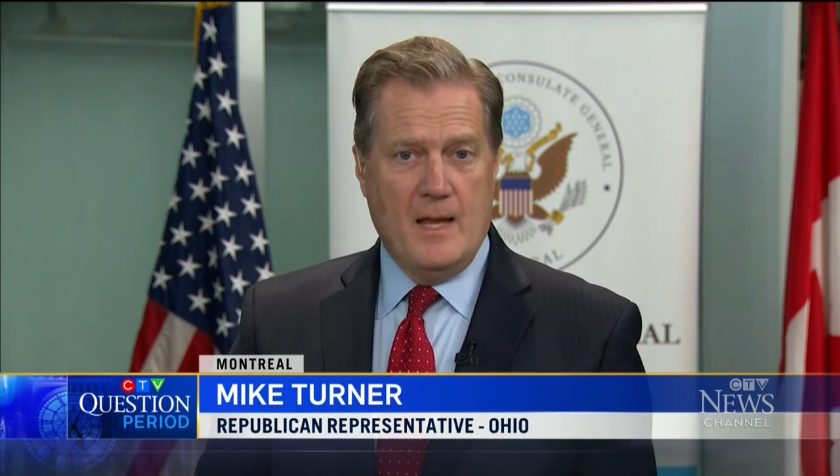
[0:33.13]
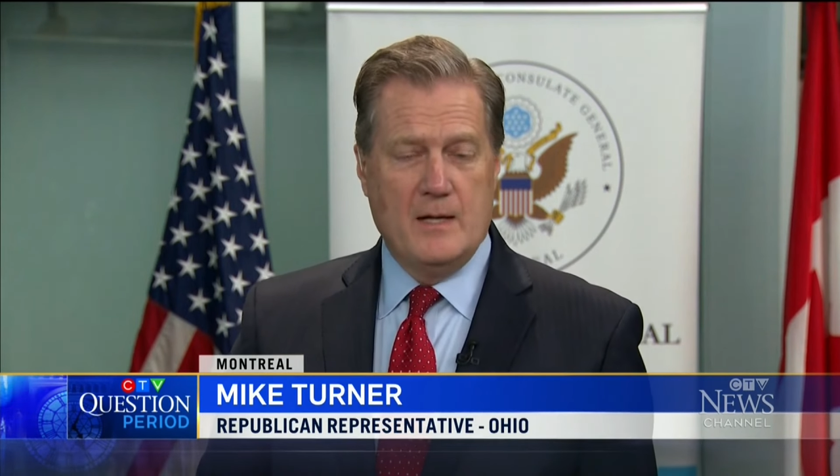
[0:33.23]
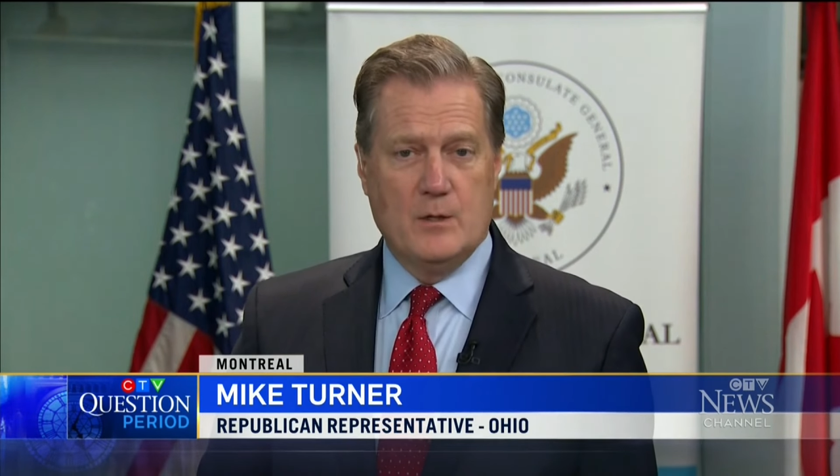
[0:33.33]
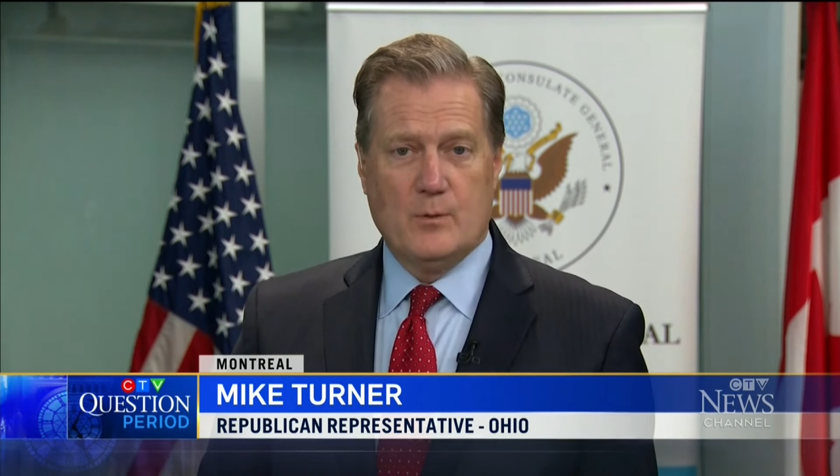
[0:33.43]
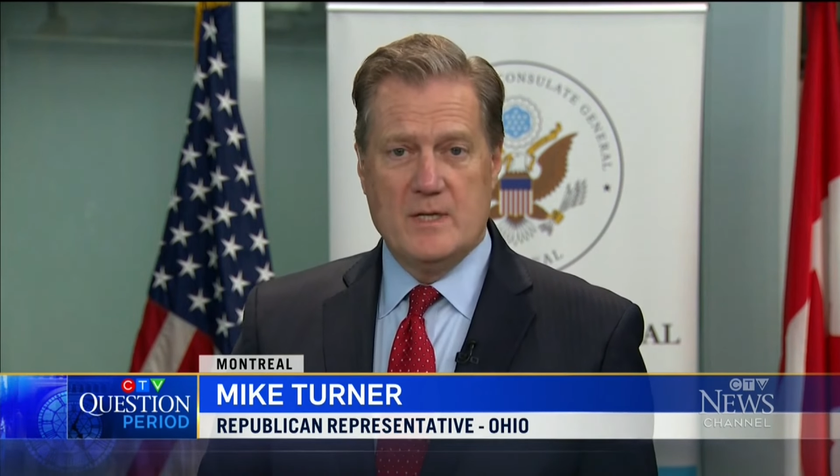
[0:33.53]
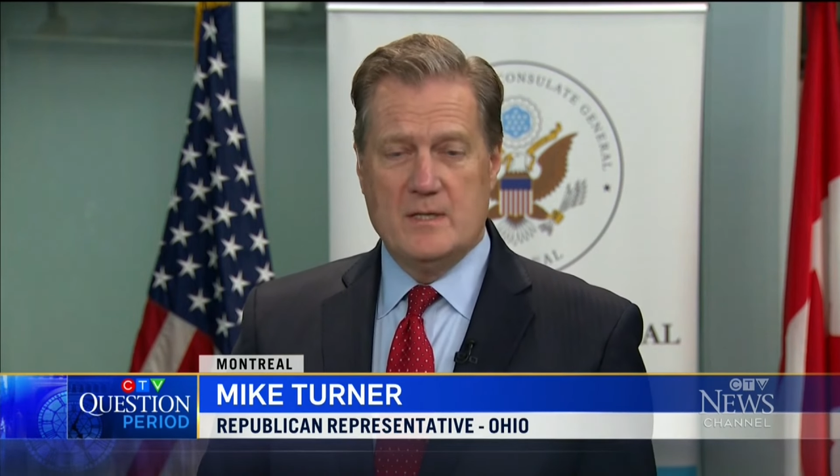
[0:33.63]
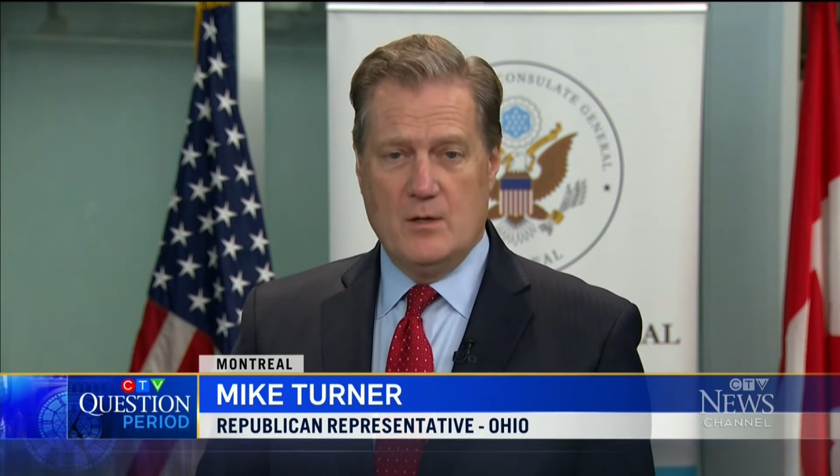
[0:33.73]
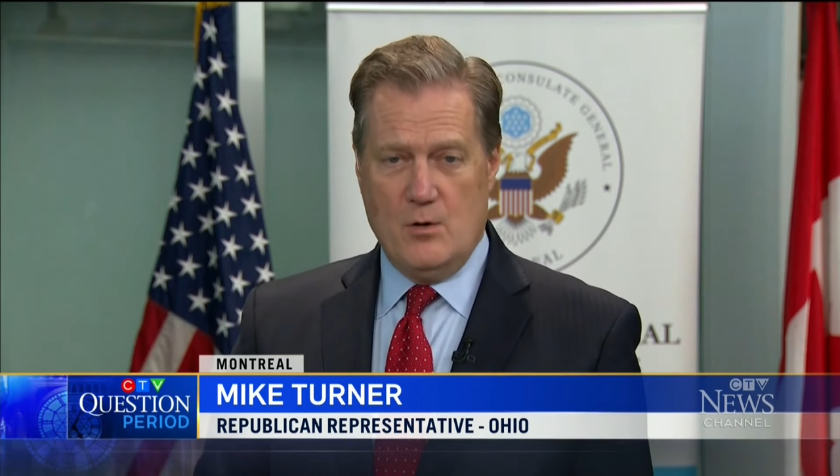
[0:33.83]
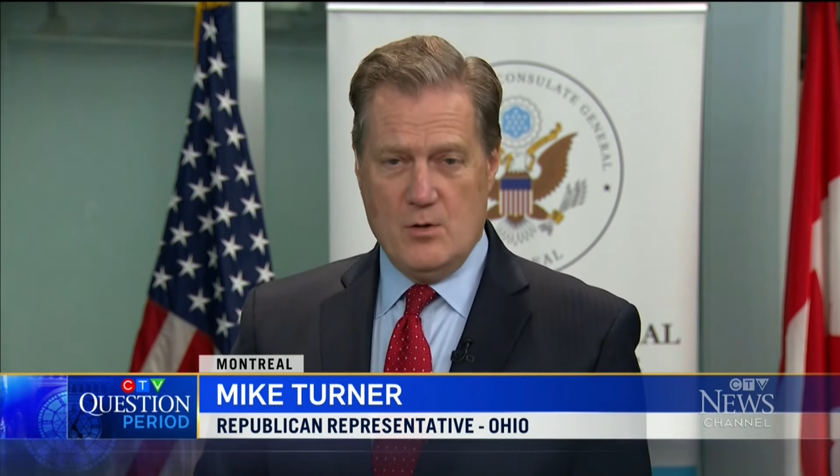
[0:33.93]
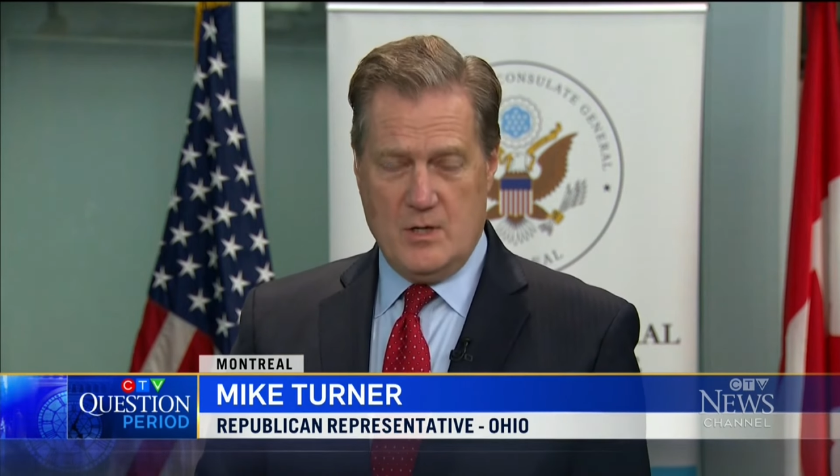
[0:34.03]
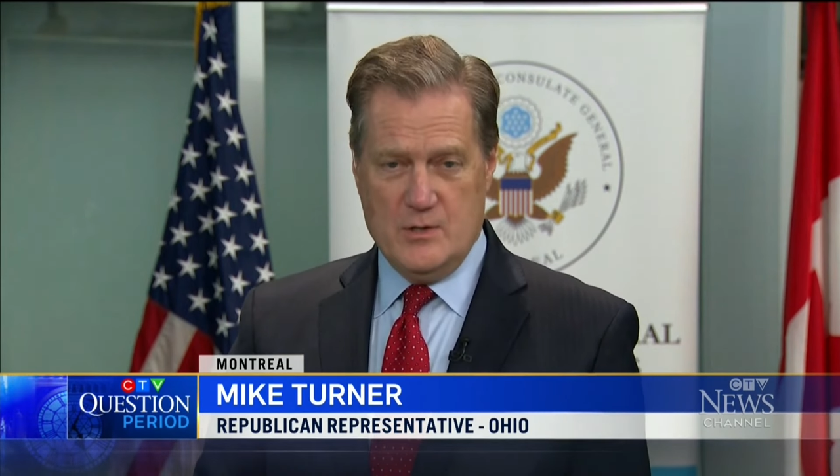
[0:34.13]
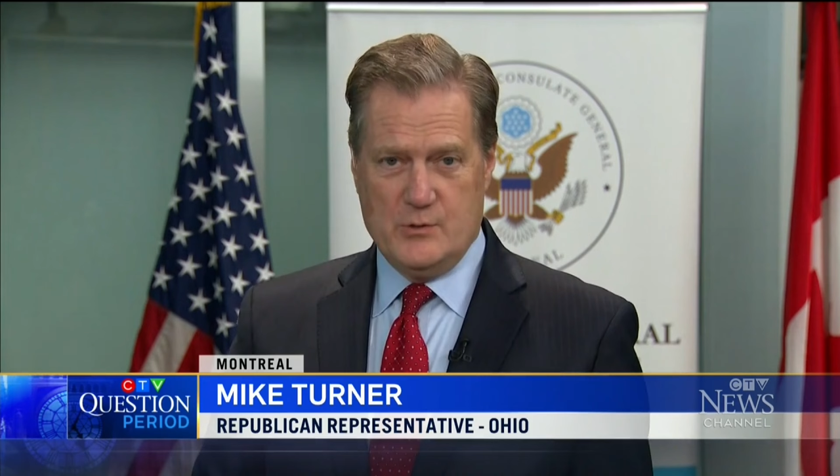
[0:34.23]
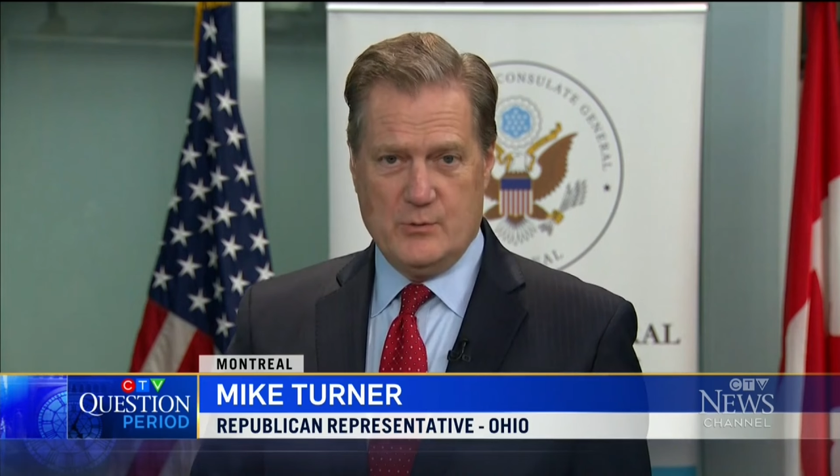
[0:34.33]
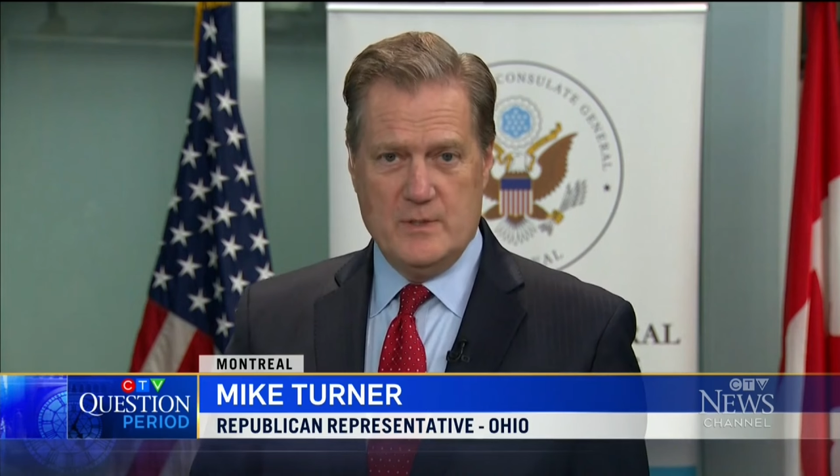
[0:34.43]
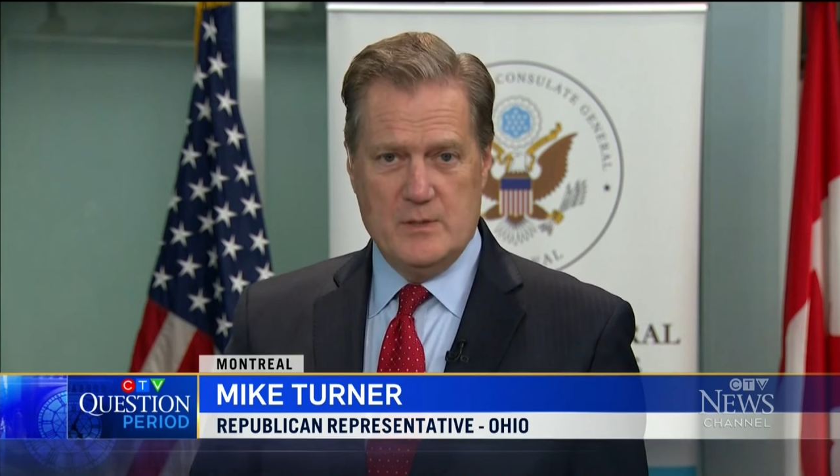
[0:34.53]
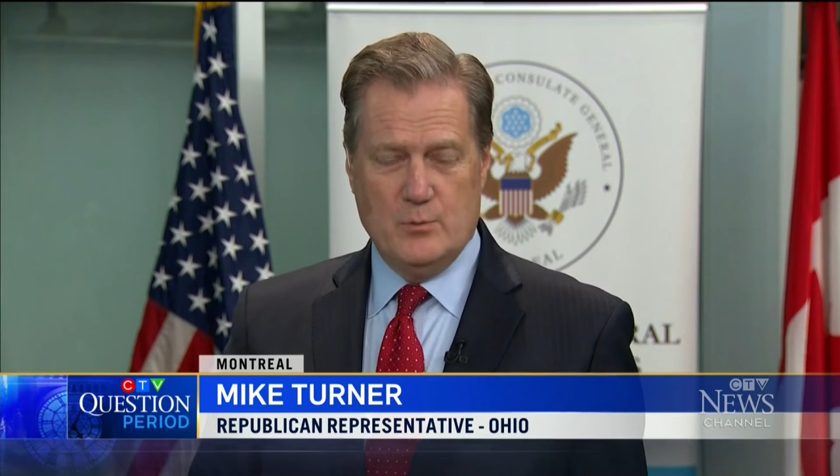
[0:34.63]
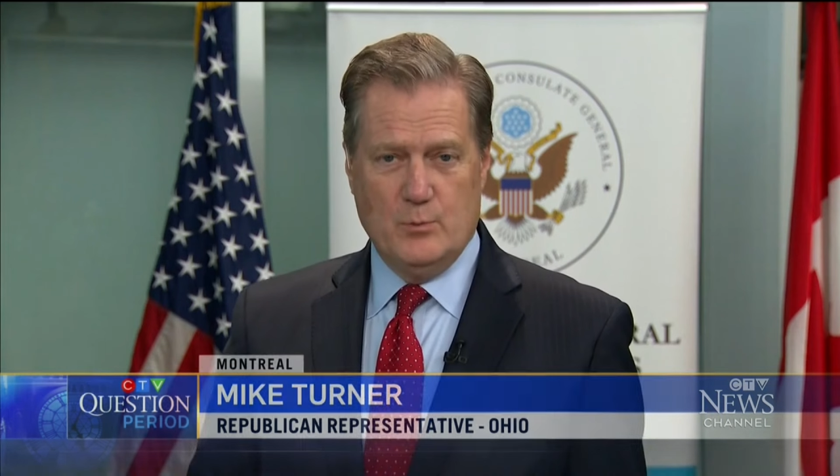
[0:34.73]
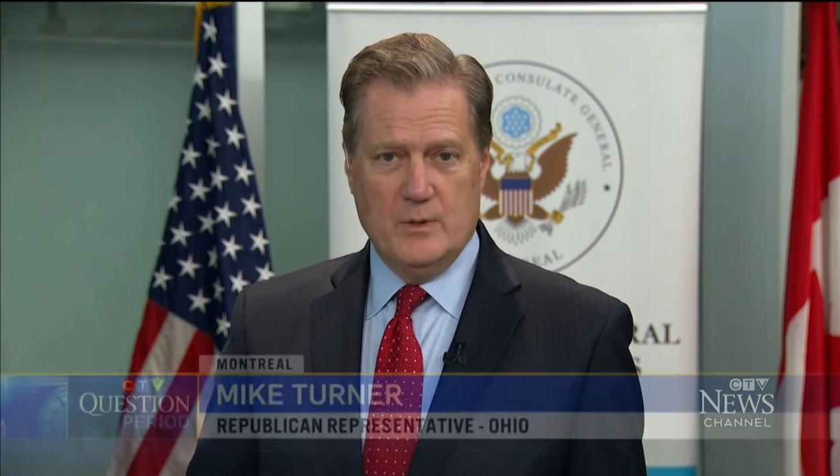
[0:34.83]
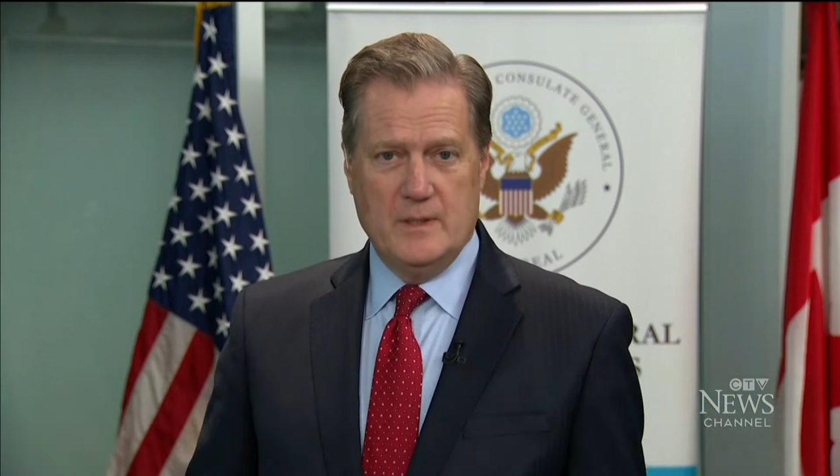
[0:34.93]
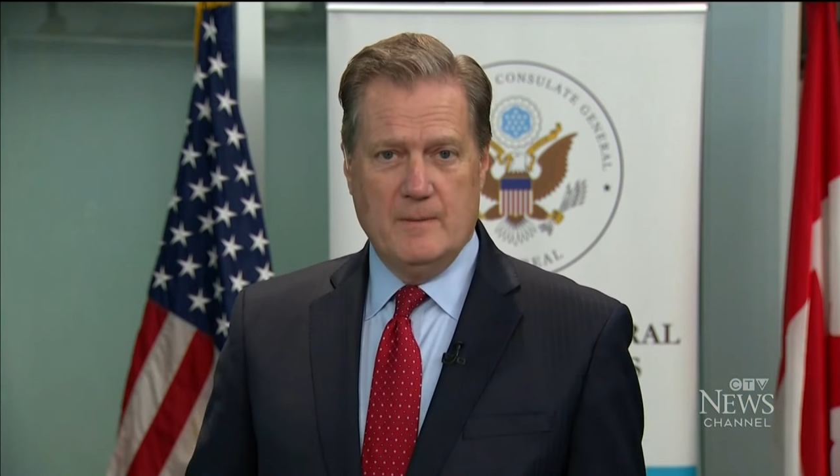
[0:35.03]
and agreed that all countries
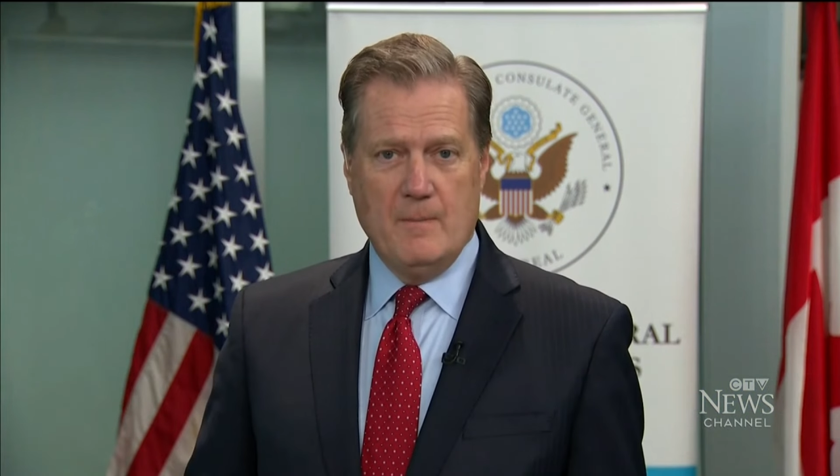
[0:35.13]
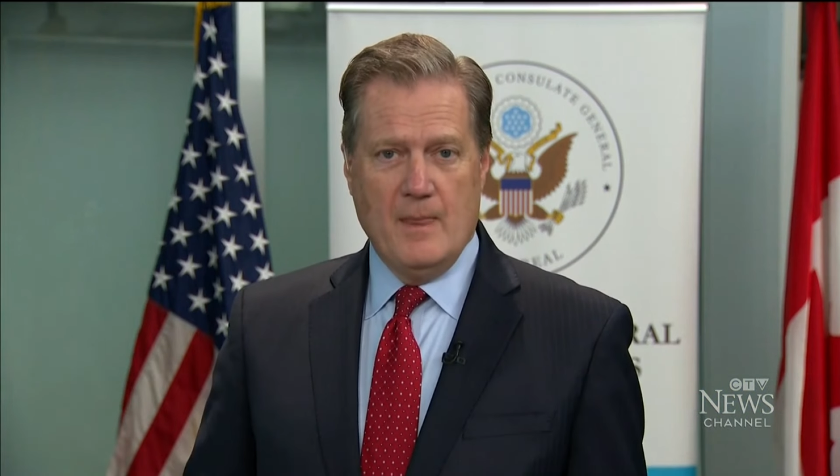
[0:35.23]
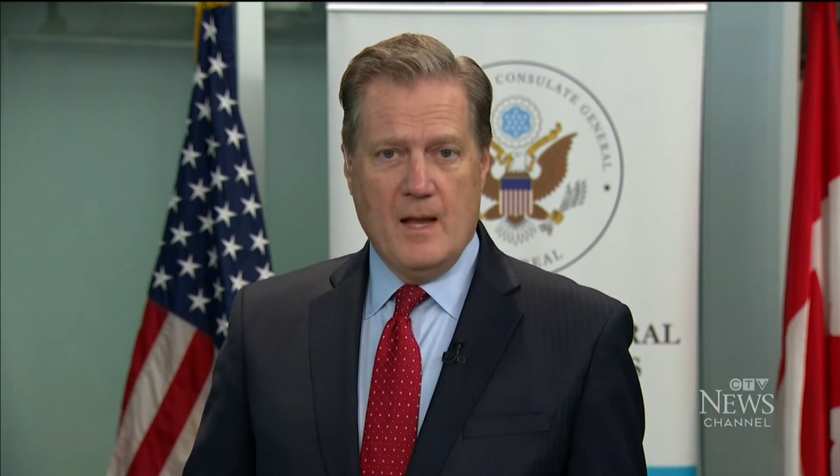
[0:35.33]
would